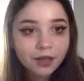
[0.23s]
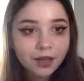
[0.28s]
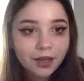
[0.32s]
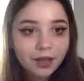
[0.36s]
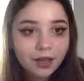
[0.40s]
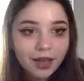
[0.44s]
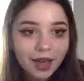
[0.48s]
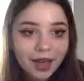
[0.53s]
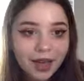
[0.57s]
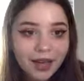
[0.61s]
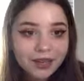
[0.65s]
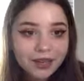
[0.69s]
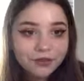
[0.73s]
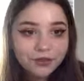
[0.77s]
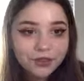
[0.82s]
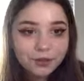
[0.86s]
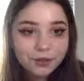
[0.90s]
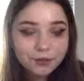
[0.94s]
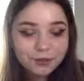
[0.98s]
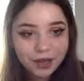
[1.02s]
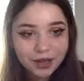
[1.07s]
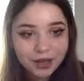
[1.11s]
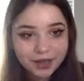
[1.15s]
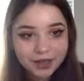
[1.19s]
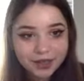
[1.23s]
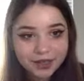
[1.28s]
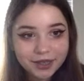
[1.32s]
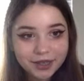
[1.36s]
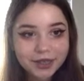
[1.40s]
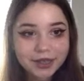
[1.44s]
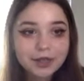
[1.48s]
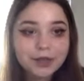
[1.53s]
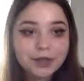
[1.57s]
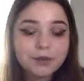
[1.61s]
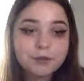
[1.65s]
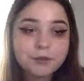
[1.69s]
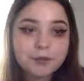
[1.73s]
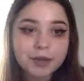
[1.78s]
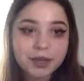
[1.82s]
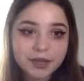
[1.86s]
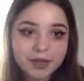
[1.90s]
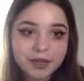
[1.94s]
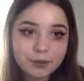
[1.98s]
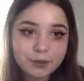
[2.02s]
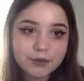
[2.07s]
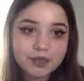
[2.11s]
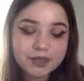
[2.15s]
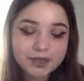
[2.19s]
Hi, everybody. My
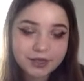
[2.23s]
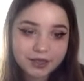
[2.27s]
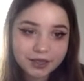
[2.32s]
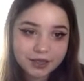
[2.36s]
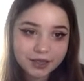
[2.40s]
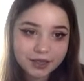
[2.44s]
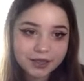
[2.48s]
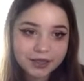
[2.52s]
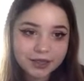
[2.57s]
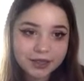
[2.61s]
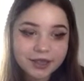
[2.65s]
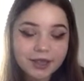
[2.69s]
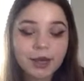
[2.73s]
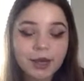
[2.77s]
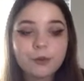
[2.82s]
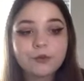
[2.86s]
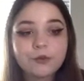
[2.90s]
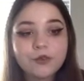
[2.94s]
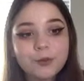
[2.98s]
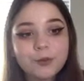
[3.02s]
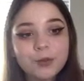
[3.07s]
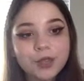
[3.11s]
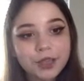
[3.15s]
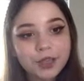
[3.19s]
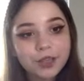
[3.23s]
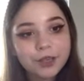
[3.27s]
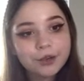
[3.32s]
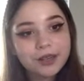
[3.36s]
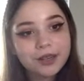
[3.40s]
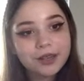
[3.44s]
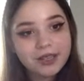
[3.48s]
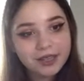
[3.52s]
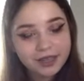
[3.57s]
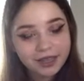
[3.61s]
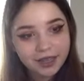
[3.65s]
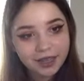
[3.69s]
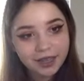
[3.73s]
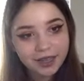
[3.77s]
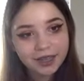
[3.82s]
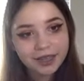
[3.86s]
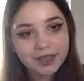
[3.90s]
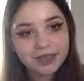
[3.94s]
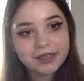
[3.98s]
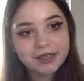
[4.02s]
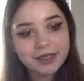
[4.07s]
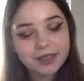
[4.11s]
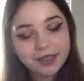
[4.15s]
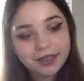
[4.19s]
name is Lily. I'm from the USA,
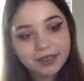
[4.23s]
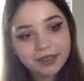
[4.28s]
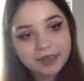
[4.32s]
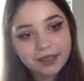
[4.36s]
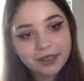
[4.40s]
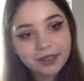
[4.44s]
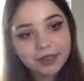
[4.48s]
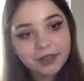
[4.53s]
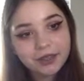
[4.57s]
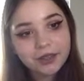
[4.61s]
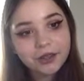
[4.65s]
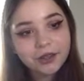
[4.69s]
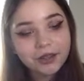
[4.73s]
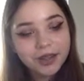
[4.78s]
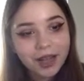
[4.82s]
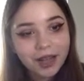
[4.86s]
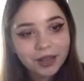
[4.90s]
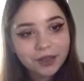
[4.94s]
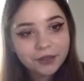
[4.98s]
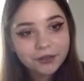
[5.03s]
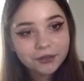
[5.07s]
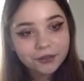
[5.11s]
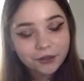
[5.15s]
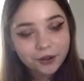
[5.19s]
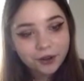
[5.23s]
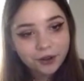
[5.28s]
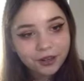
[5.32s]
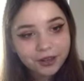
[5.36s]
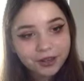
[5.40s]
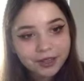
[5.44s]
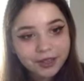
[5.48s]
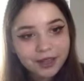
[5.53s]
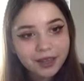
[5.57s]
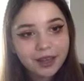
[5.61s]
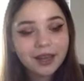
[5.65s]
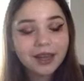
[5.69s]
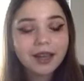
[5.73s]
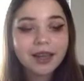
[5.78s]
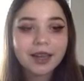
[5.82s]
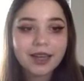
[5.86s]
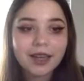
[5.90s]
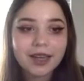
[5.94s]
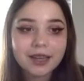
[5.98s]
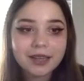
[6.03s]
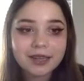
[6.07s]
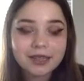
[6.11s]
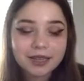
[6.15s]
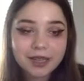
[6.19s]
San Diego, California,
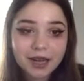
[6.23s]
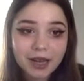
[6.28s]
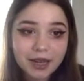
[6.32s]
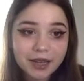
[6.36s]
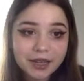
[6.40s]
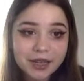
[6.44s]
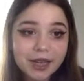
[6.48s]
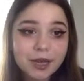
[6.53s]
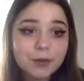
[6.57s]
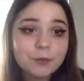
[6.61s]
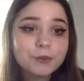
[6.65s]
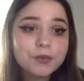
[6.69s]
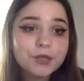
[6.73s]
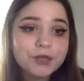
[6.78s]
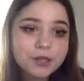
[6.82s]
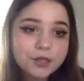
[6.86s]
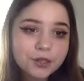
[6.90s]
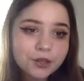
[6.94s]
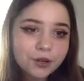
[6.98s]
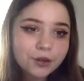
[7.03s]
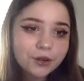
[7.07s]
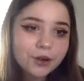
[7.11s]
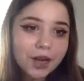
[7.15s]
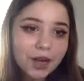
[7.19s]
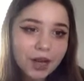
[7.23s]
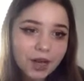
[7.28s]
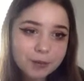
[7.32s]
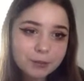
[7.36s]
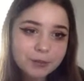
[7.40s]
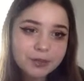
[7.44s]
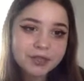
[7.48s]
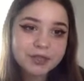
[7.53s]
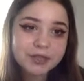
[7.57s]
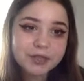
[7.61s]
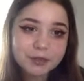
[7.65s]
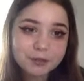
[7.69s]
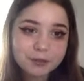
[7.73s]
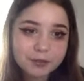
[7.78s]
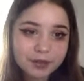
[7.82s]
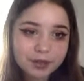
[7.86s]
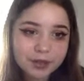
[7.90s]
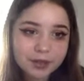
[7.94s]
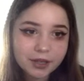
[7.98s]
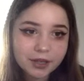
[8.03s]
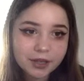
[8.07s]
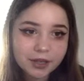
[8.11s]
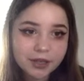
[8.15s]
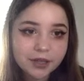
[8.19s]
and I am so happy to be
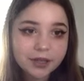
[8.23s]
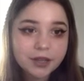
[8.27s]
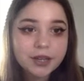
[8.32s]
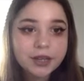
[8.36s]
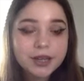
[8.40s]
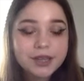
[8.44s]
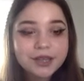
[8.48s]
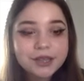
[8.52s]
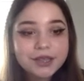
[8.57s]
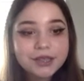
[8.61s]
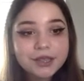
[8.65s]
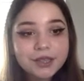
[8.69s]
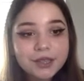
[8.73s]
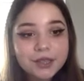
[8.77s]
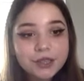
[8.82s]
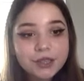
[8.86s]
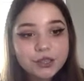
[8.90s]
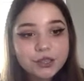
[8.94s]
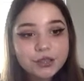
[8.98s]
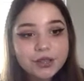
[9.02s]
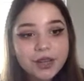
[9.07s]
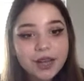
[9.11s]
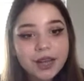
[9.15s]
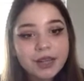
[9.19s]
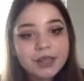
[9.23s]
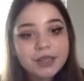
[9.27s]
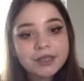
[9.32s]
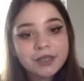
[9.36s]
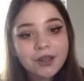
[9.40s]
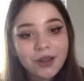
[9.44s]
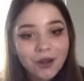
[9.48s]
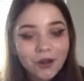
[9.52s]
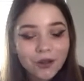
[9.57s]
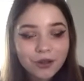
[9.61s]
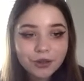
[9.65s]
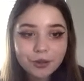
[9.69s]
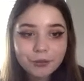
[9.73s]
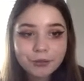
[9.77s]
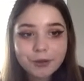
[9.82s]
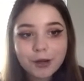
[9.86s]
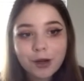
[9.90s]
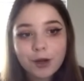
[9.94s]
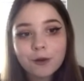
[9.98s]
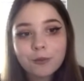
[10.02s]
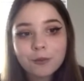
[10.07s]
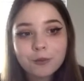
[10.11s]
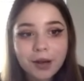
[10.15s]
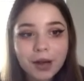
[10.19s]
here to teach you guys all
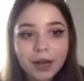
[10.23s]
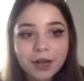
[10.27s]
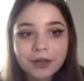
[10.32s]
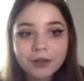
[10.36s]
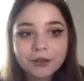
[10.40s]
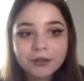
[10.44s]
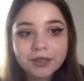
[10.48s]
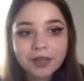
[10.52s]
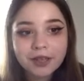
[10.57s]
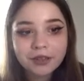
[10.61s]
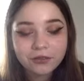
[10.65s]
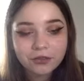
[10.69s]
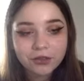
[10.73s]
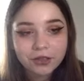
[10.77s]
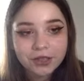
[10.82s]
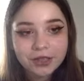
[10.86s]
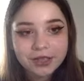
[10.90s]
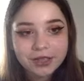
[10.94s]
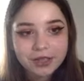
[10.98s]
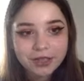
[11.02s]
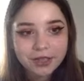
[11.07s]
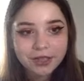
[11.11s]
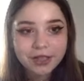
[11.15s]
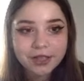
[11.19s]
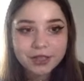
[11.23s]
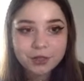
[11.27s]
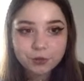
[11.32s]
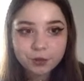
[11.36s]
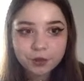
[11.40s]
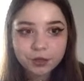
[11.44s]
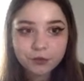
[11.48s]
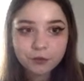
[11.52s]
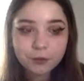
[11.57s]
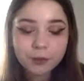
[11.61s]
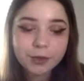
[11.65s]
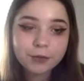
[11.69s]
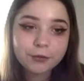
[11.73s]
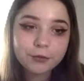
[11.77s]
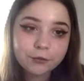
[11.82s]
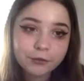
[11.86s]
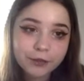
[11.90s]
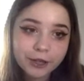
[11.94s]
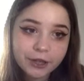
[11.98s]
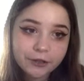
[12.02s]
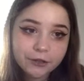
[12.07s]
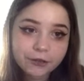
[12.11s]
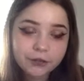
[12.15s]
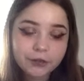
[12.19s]
about biodiversity. It's one of my
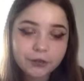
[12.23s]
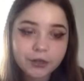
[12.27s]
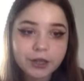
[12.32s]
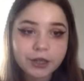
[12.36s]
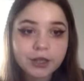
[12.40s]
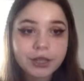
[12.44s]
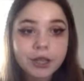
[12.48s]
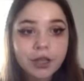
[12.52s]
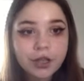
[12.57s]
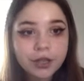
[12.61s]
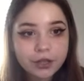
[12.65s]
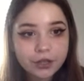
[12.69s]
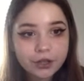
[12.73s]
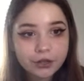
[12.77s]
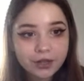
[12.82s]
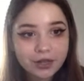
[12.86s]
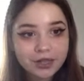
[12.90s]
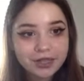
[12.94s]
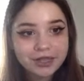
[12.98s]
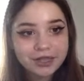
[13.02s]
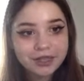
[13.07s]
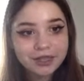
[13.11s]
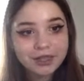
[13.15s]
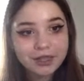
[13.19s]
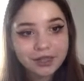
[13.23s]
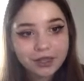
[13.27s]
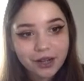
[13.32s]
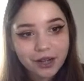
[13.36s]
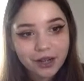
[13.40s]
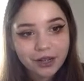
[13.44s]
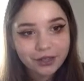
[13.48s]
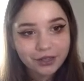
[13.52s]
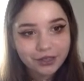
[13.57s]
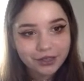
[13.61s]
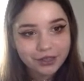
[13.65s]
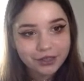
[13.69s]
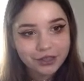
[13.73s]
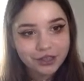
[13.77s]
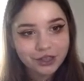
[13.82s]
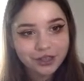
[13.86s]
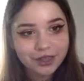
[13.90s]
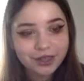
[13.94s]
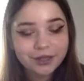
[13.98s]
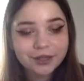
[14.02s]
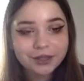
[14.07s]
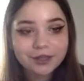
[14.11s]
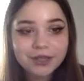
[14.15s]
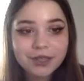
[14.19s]
favorite units in
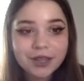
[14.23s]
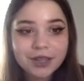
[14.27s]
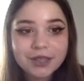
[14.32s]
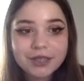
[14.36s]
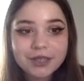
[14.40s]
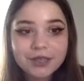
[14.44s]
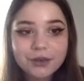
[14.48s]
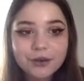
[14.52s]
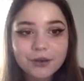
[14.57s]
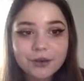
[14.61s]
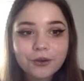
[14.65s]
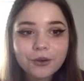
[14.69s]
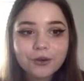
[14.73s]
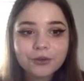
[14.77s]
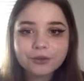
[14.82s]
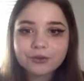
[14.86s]
ecology. So,